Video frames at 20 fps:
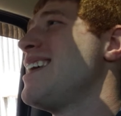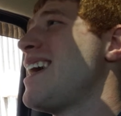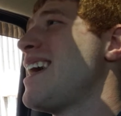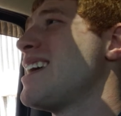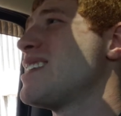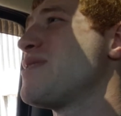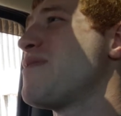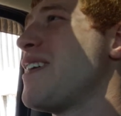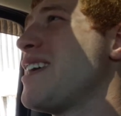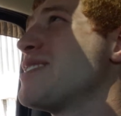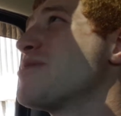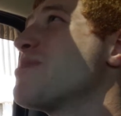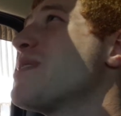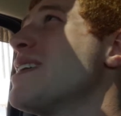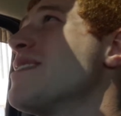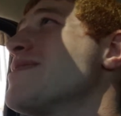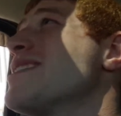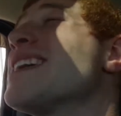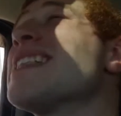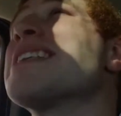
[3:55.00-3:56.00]
It's fate's way
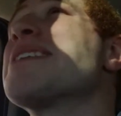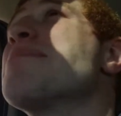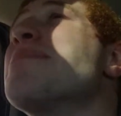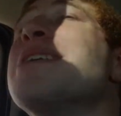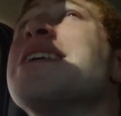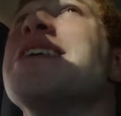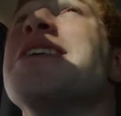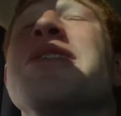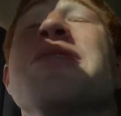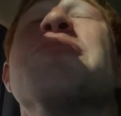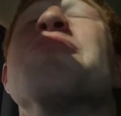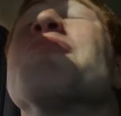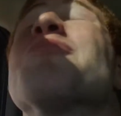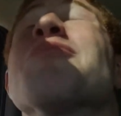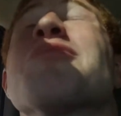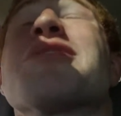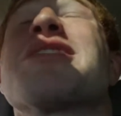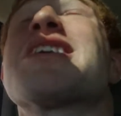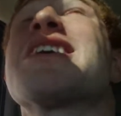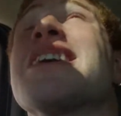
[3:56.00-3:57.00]
of telling me you
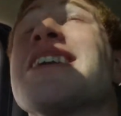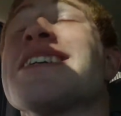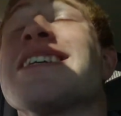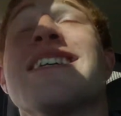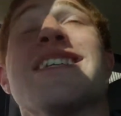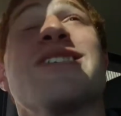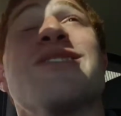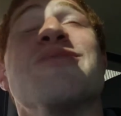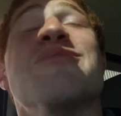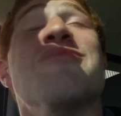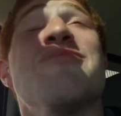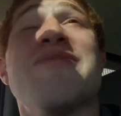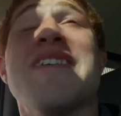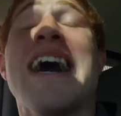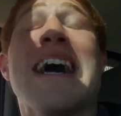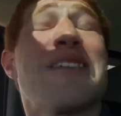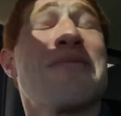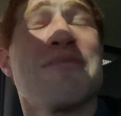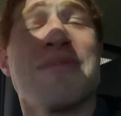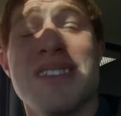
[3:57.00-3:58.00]
were gonna get too
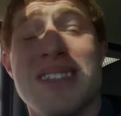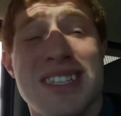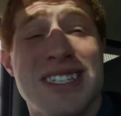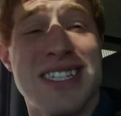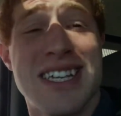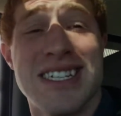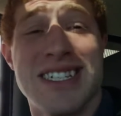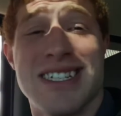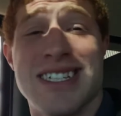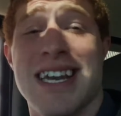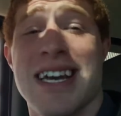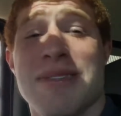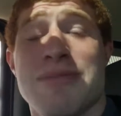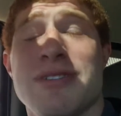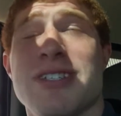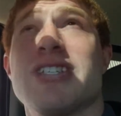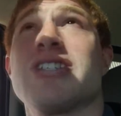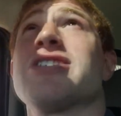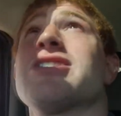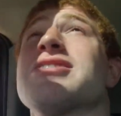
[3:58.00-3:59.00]
fat with the said
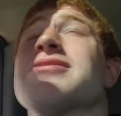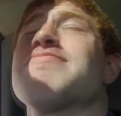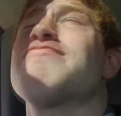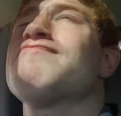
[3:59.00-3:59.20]
sandwich.